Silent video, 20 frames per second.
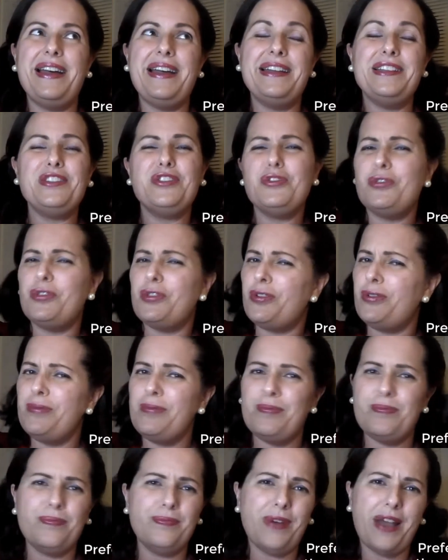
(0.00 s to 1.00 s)
you
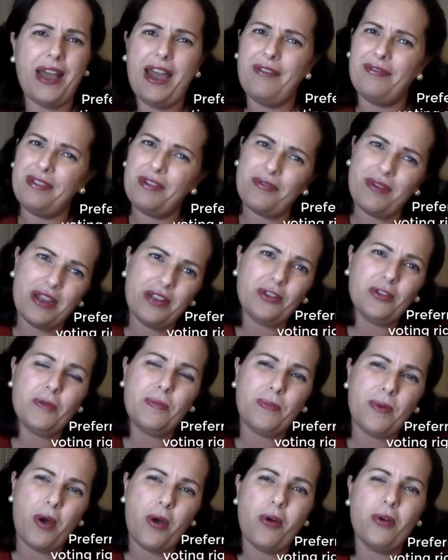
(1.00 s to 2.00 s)
don't have the right to
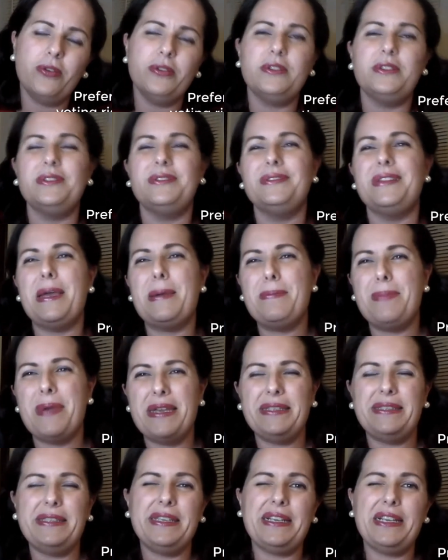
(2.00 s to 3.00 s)
vote, and
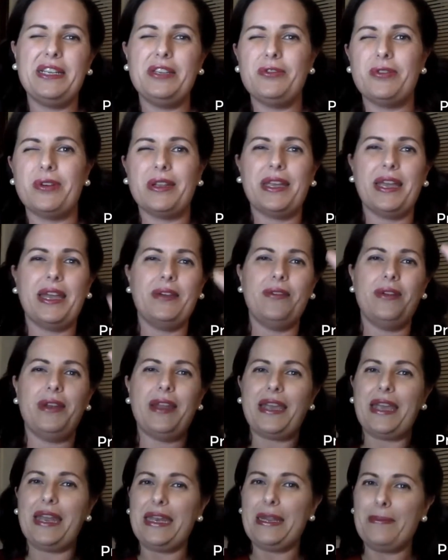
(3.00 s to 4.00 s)
basically you're kind of
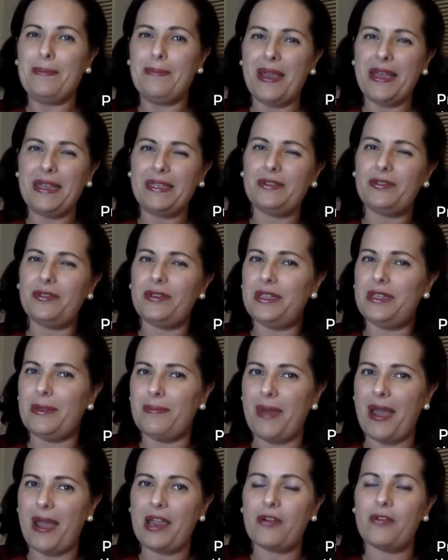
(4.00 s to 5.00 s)
like an investor in the
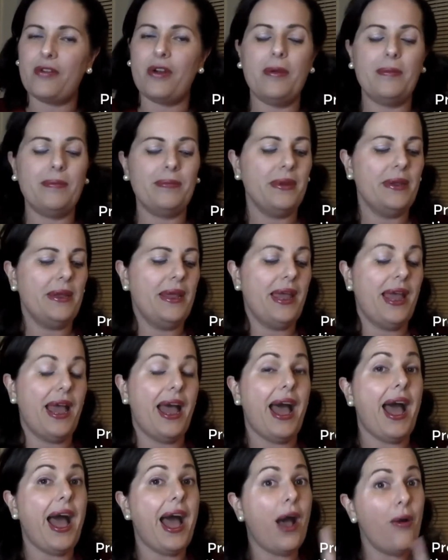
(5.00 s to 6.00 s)
background.
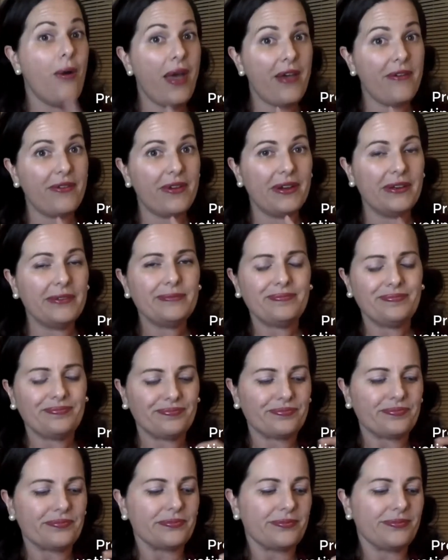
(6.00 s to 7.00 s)
However,
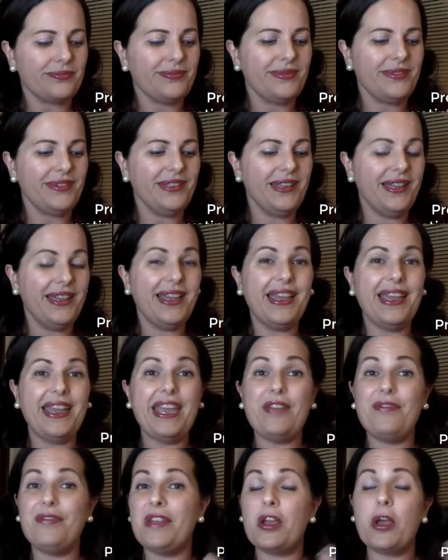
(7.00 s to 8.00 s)

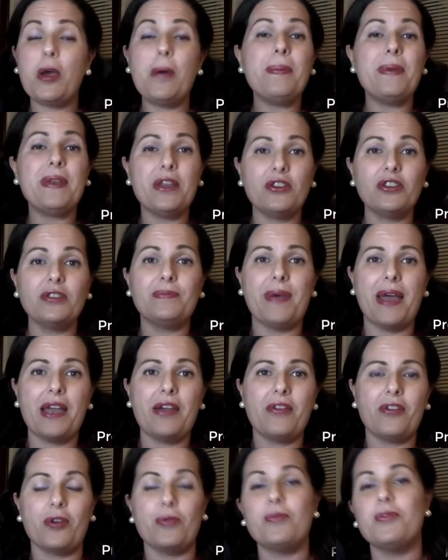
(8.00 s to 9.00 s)
if the company goes
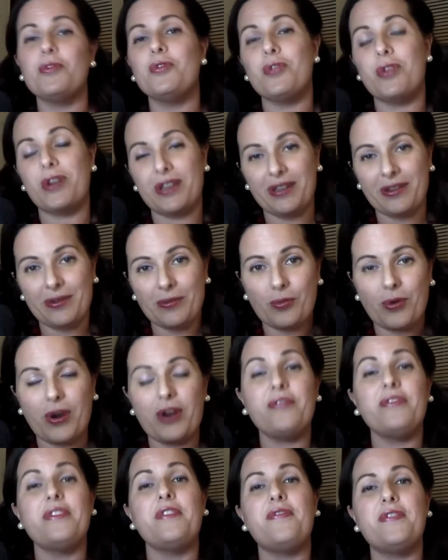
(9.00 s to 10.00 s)
bankrupt, you're one
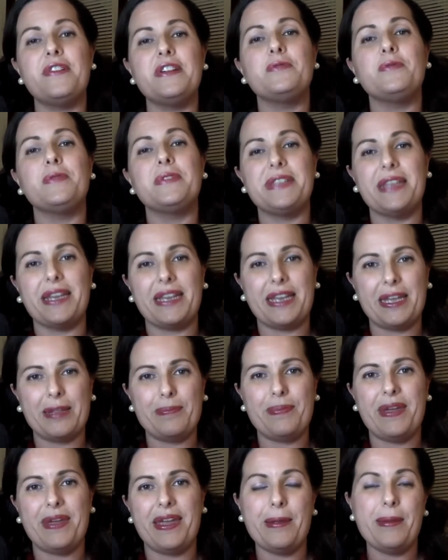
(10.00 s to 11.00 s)
of the first ones that get
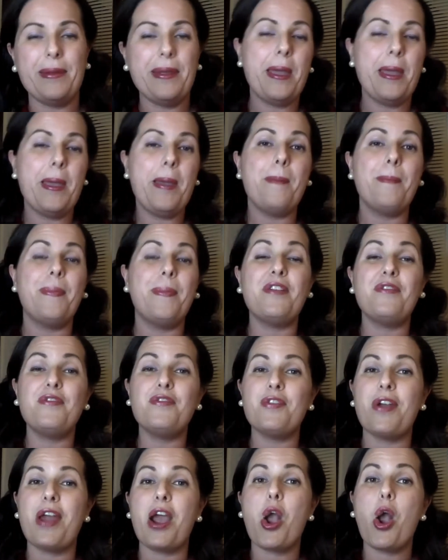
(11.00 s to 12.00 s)
paid. But if
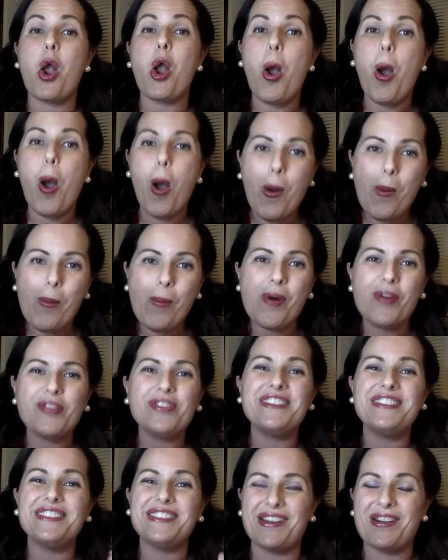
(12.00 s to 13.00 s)
you're a common
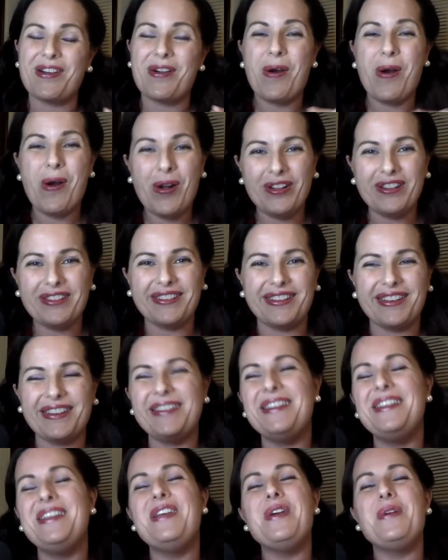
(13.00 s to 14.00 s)
shareholder,
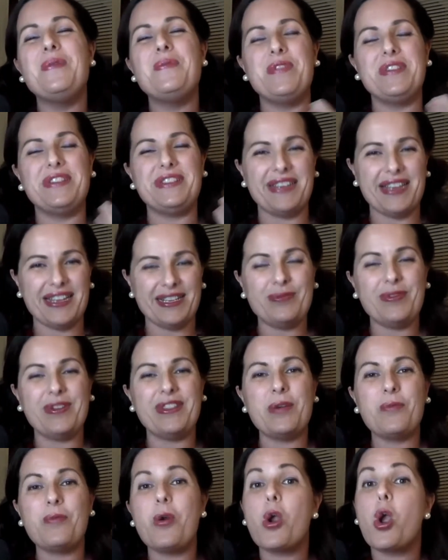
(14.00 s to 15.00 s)
which that's what
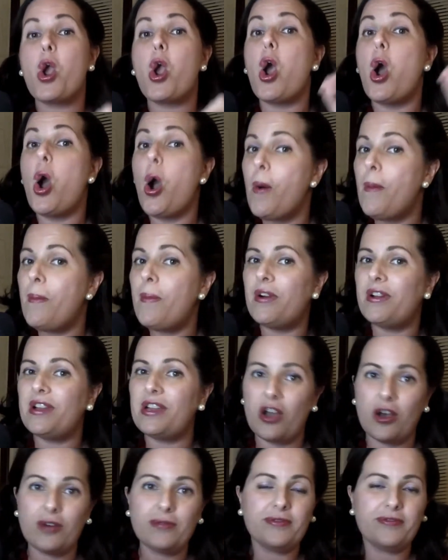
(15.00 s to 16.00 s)
the word common
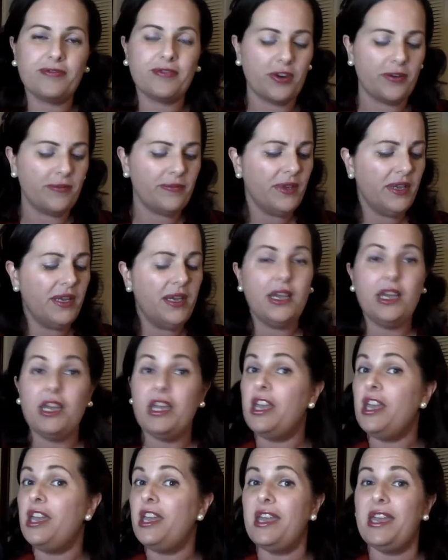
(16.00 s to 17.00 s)
comes from,
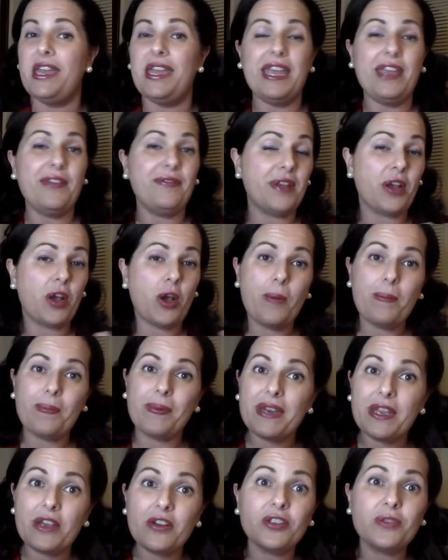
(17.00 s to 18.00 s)
if the
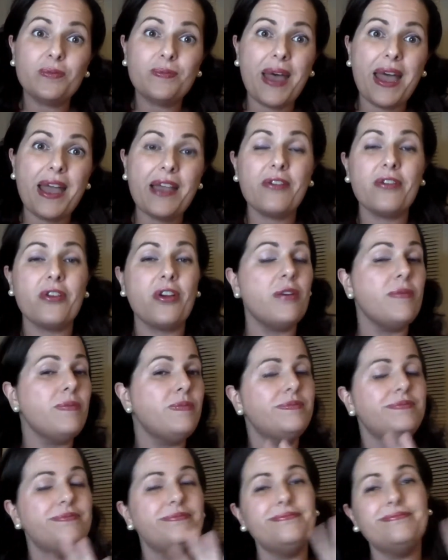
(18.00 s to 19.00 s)
company goes bankrupt,
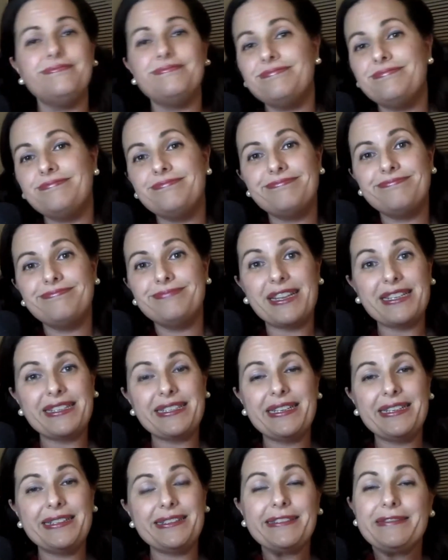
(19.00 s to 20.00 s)
that's
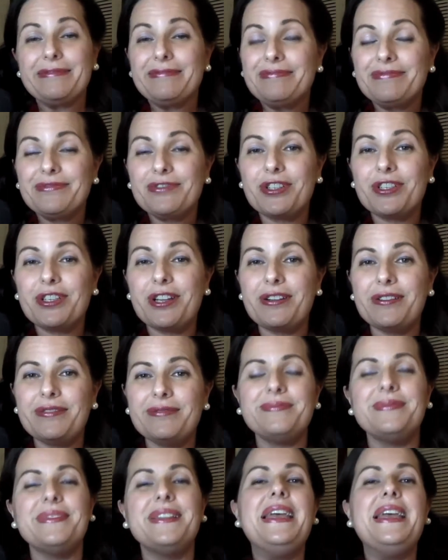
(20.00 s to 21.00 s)
it. You're
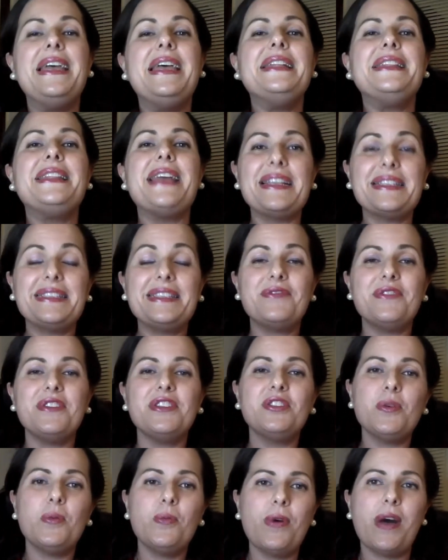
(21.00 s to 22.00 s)
done. That's the
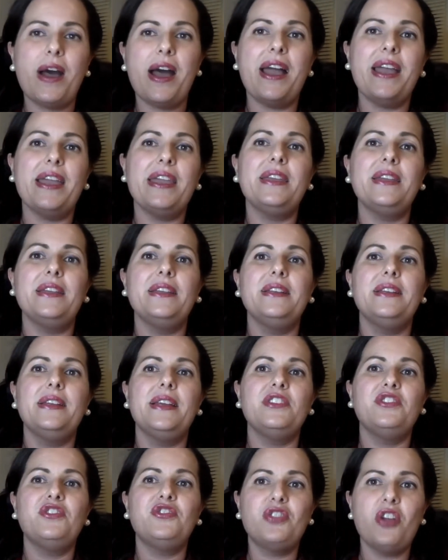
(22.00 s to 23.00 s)
reason why
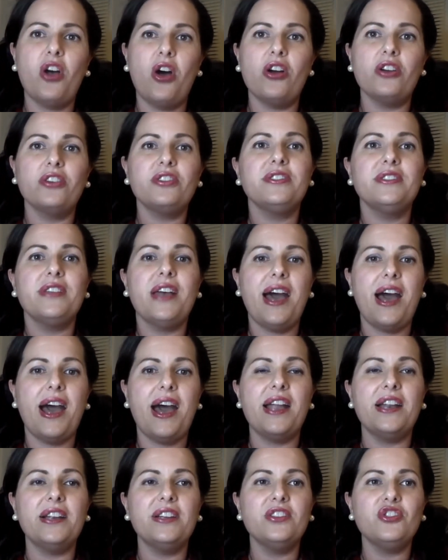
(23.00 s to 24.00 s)
stocks
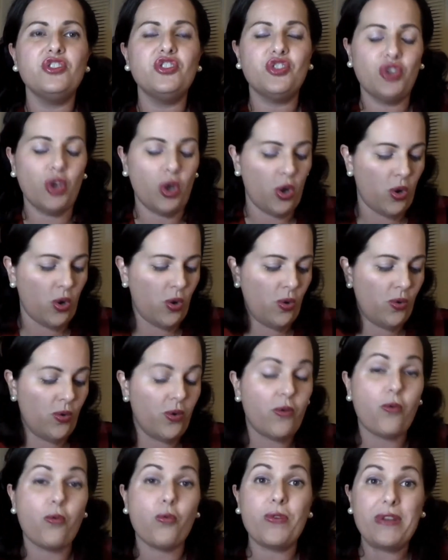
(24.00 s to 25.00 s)
are so
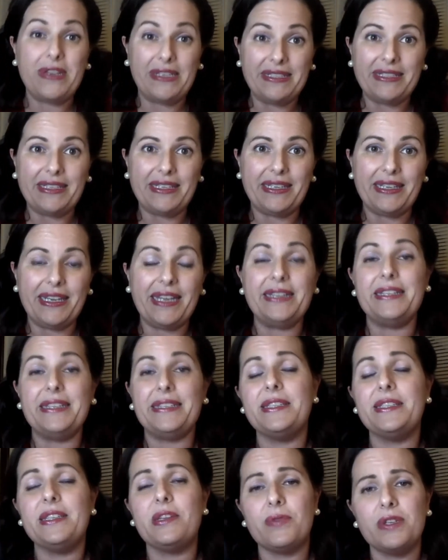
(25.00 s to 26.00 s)
risky. And this
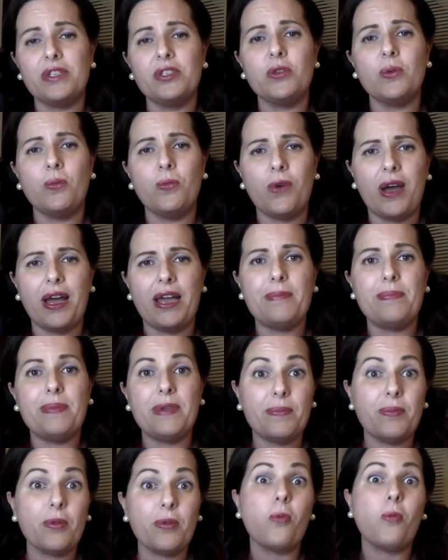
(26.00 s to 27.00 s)
is the reason why
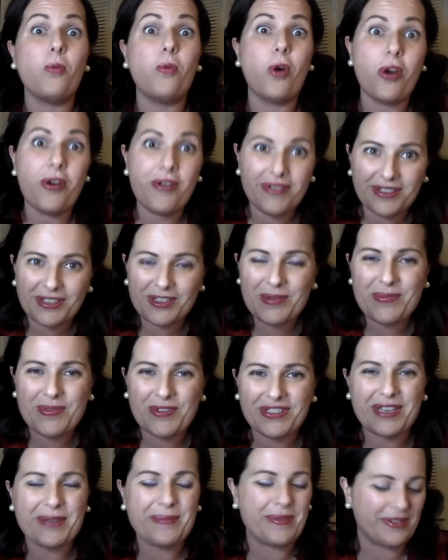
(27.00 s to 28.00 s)
people worry so
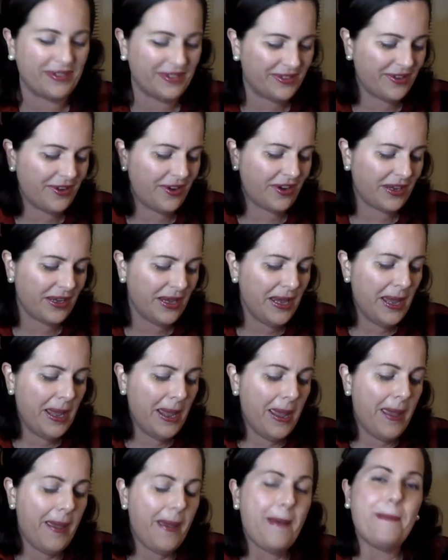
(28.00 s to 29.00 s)
much about stock,
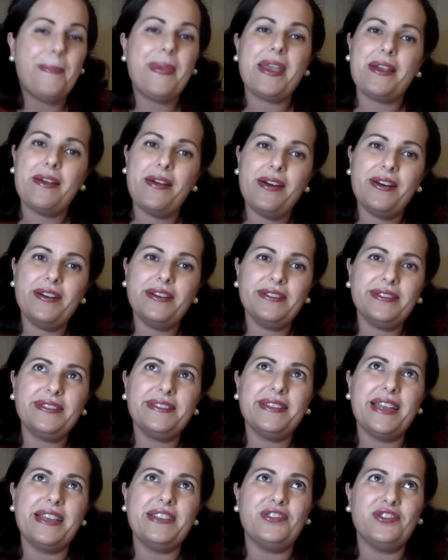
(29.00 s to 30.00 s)
because
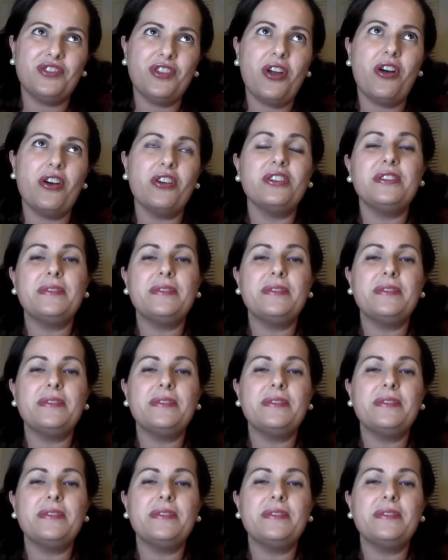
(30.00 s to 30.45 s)
stocks